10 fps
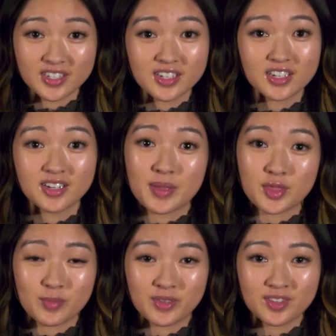and the
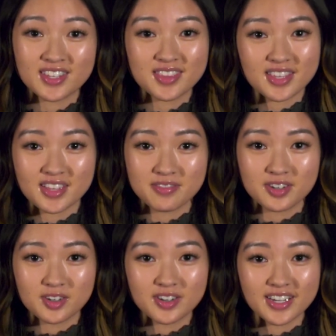community that I
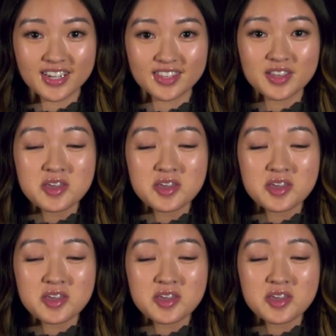felt. I had